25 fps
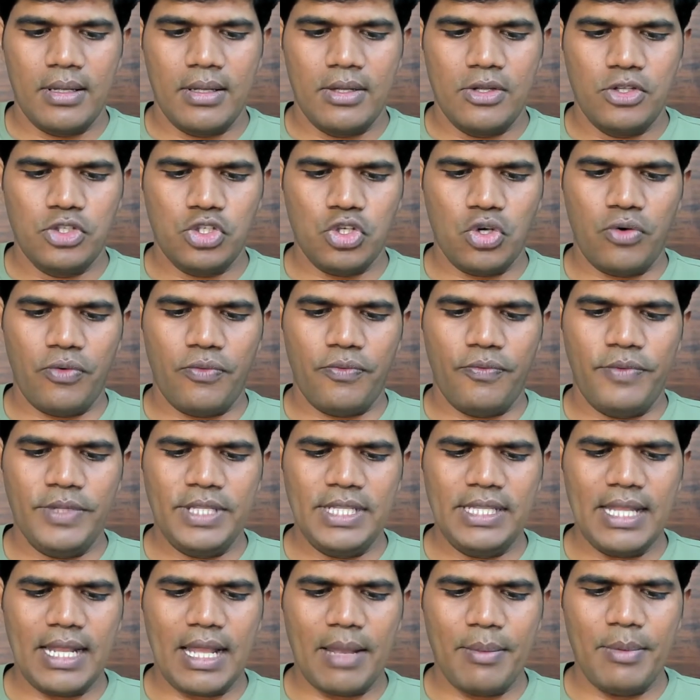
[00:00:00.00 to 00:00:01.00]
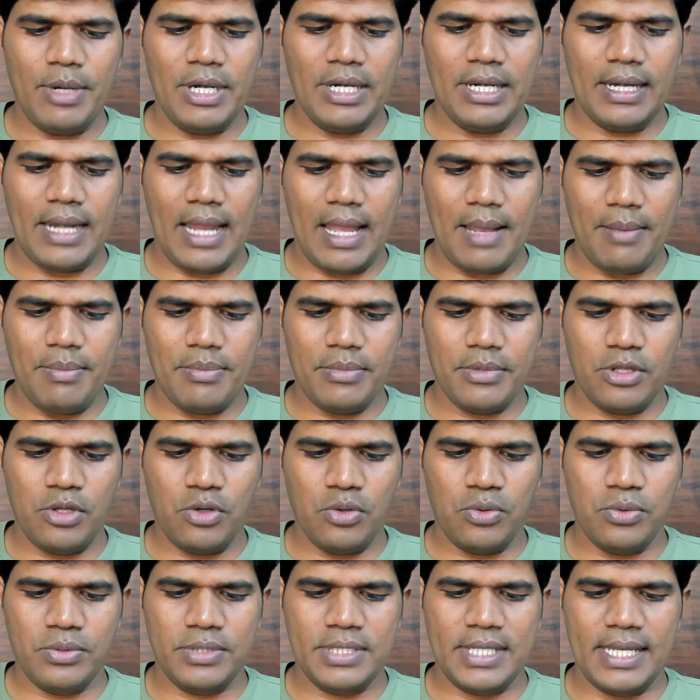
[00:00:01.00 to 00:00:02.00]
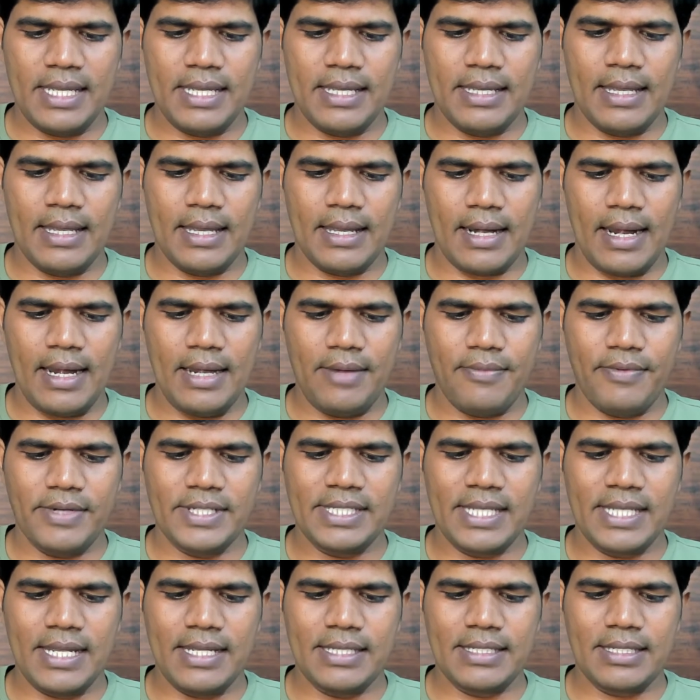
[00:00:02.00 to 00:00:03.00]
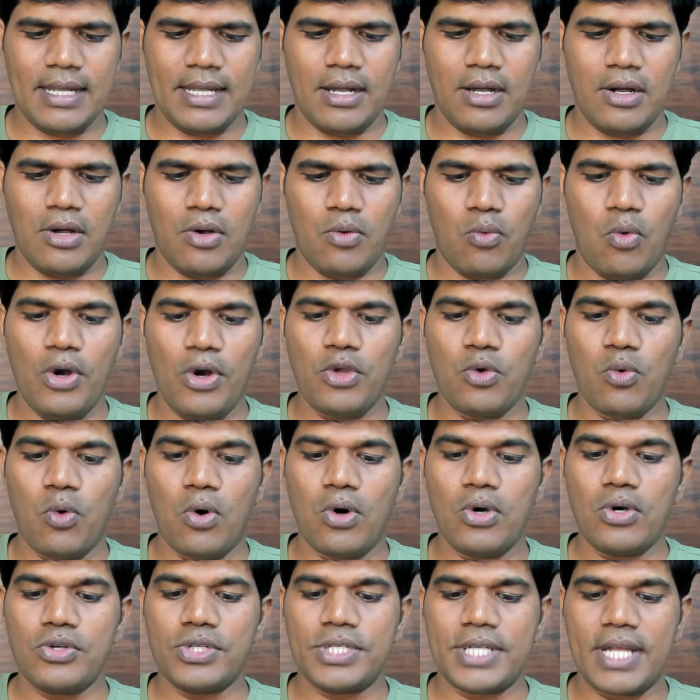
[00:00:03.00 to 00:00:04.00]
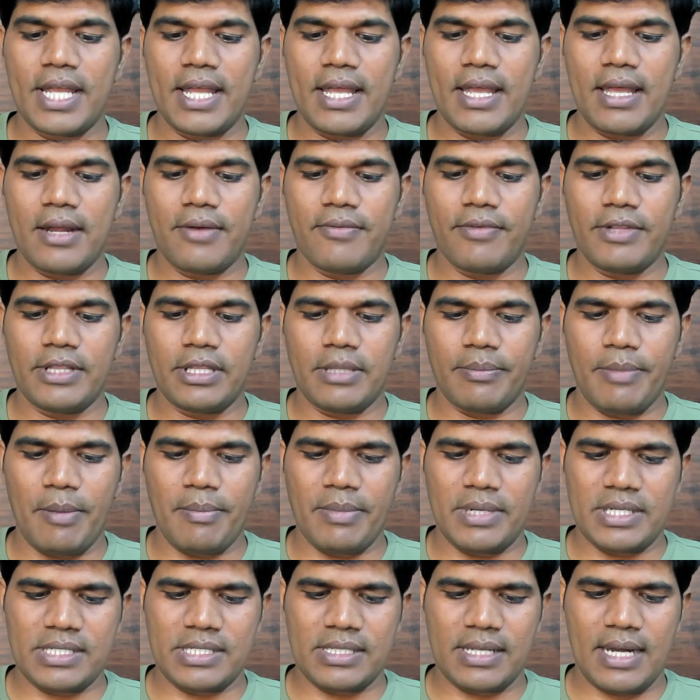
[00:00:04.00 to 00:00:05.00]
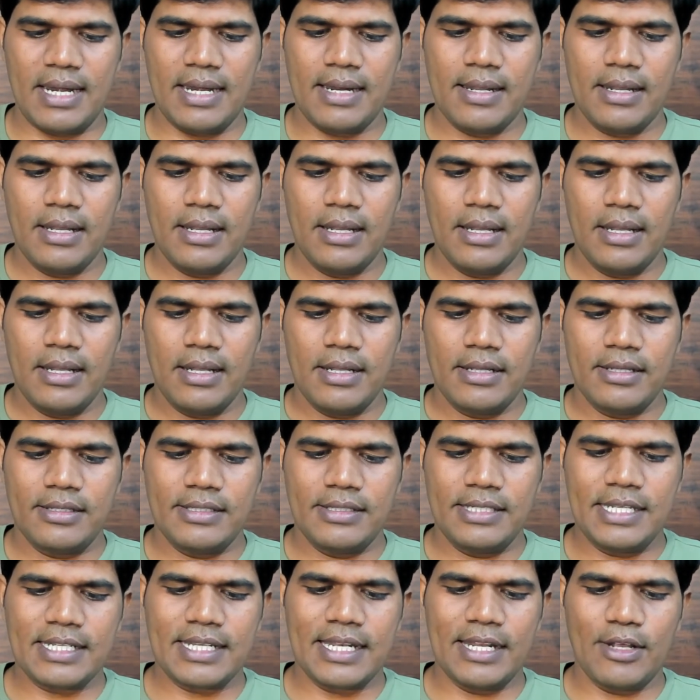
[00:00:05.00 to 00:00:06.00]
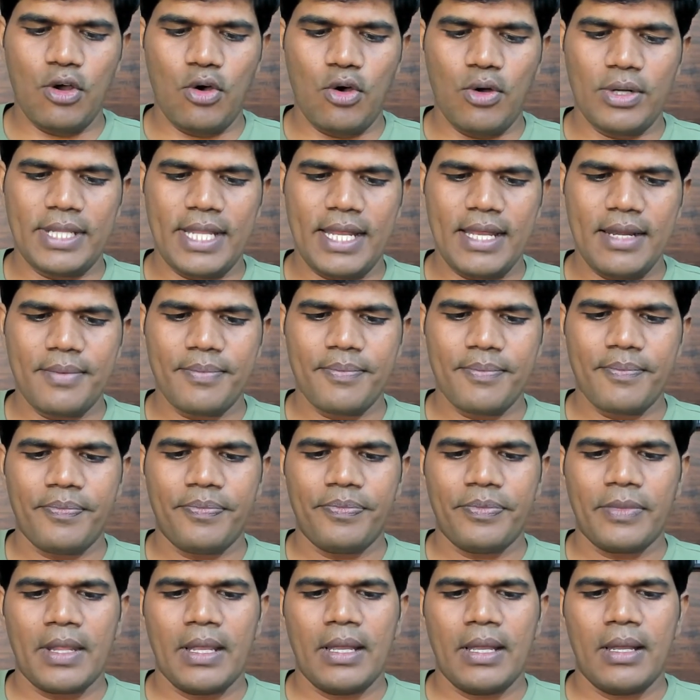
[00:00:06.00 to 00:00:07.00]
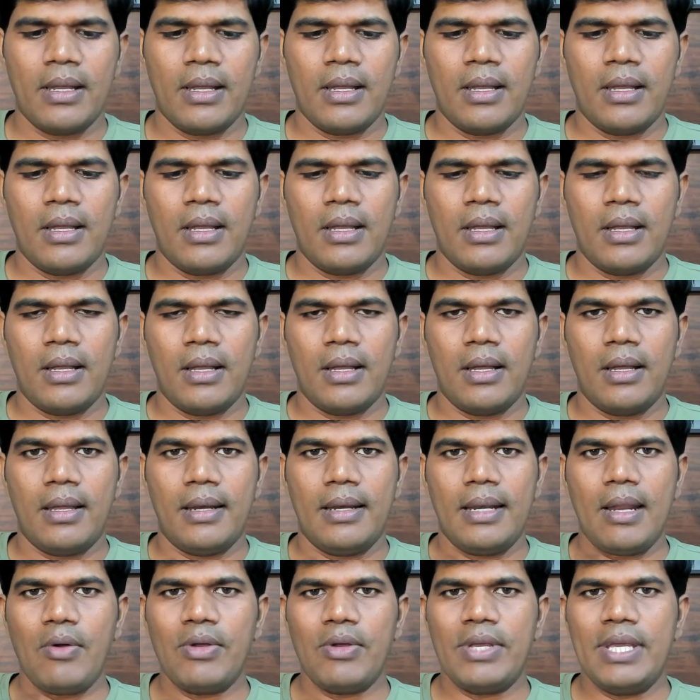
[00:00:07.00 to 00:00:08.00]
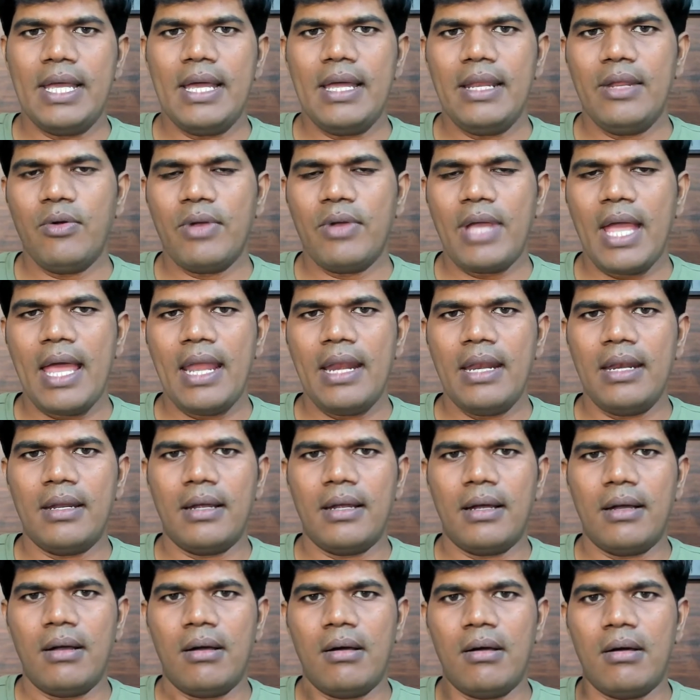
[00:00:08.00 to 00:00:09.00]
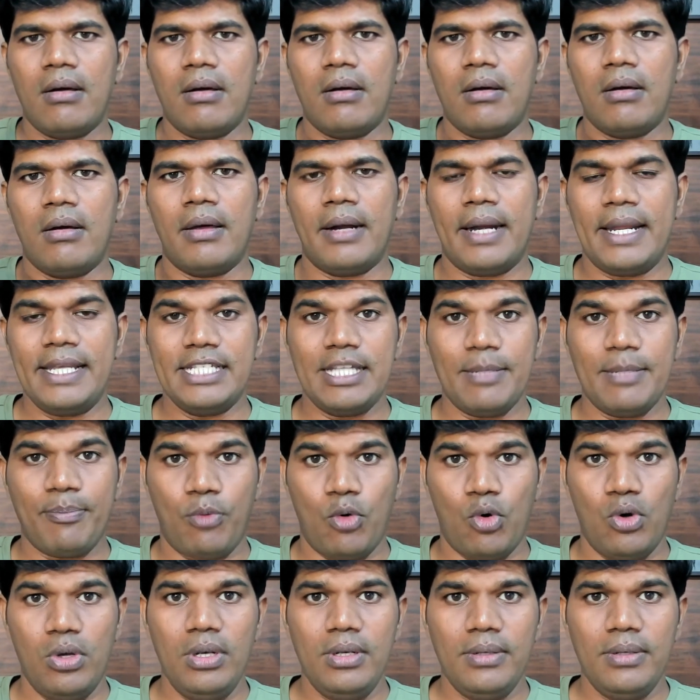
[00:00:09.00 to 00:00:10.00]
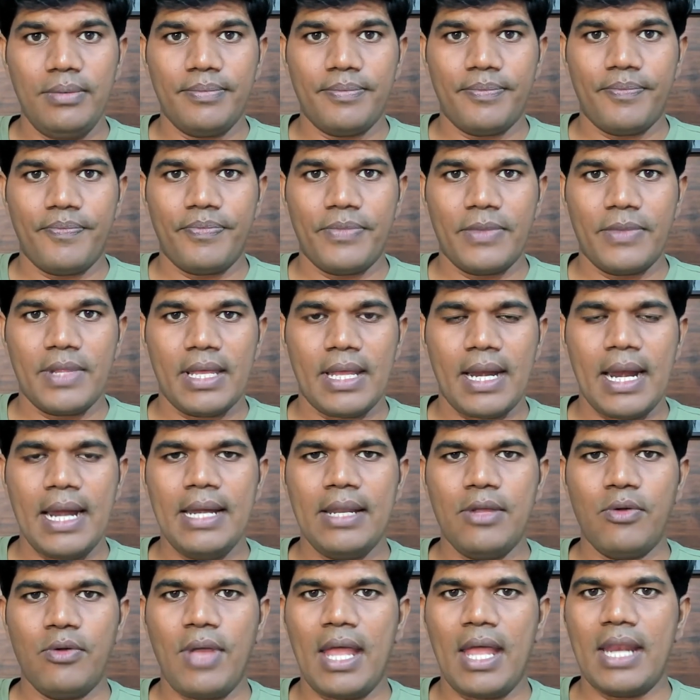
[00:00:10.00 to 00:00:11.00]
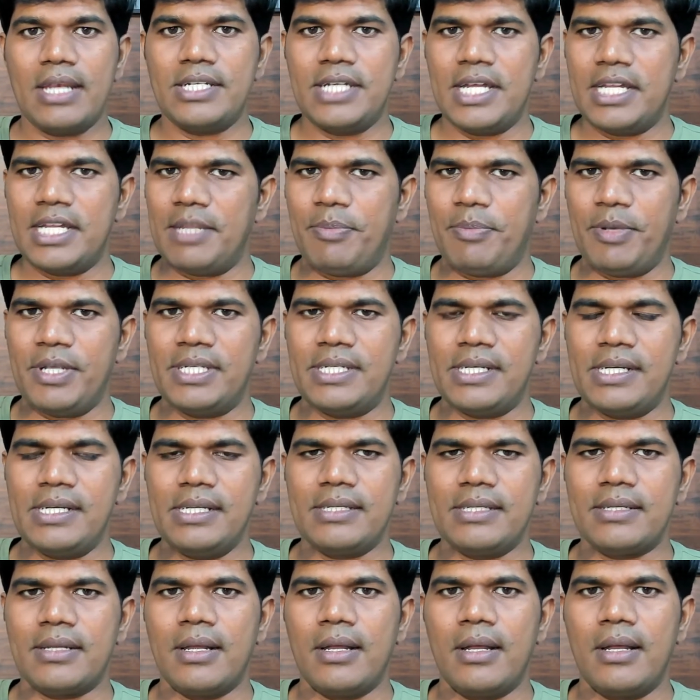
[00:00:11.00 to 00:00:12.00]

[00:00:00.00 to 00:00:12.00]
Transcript: So within the community tab, you see here, right, which says uh, what do you want to share with the members, right? Just click over there. Now here you can uh, raise the poll, right? You can share the pictures.